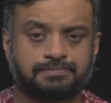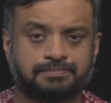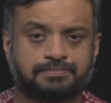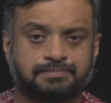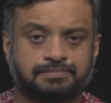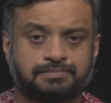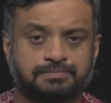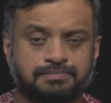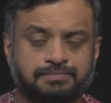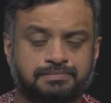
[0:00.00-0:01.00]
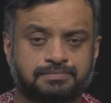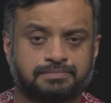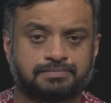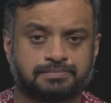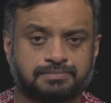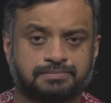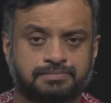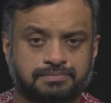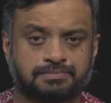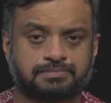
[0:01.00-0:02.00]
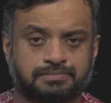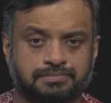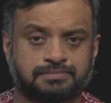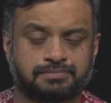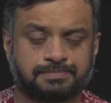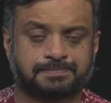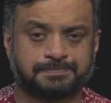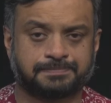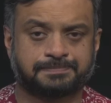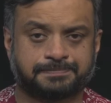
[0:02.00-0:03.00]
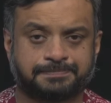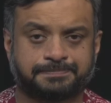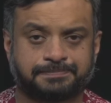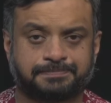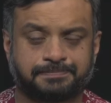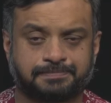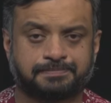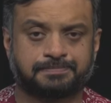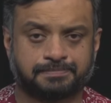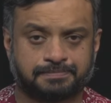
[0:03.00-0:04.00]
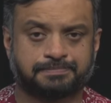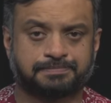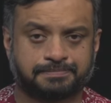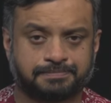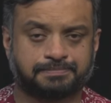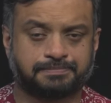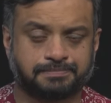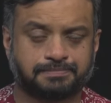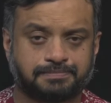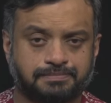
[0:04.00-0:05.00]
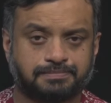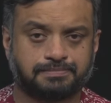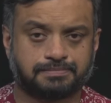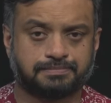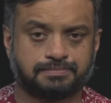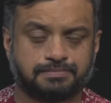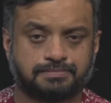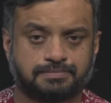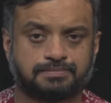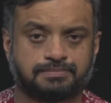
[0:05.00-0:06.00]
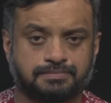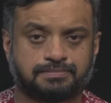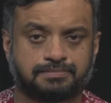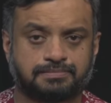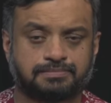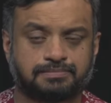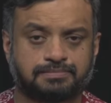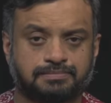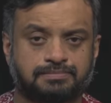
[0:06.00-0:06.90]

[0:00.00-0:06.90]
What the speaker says: No words are spoken by the person on screen.